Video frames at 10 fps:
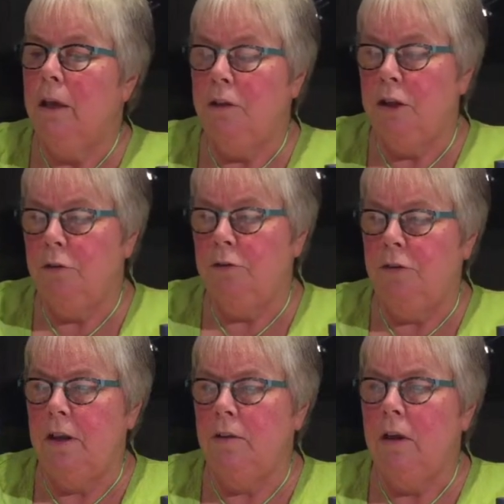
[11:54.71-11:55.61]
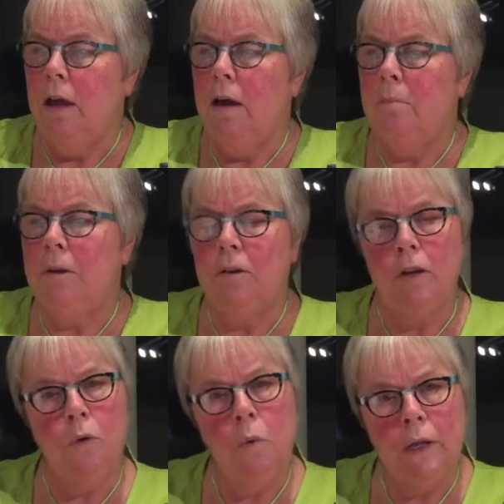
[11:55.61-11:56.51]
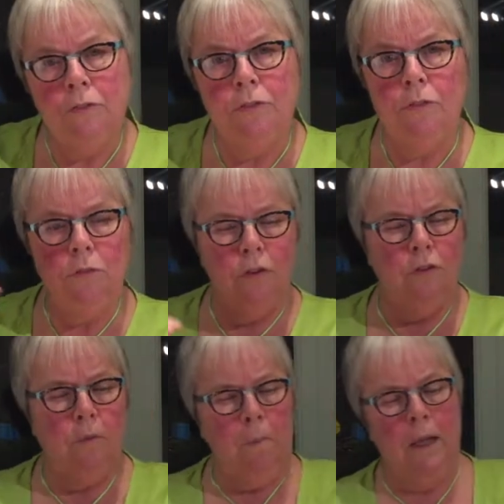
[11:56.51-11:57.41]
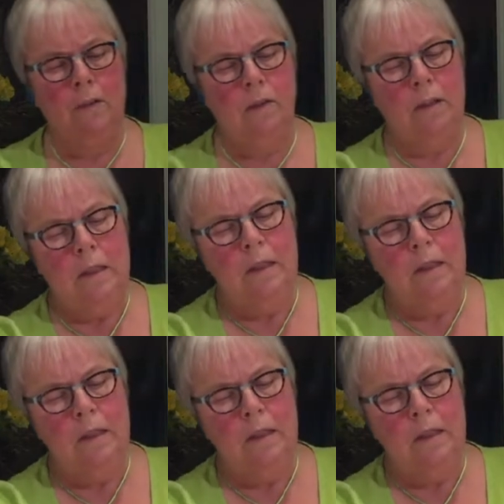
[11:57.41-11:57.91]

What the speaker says: nosed it, but it quite soon dissipated.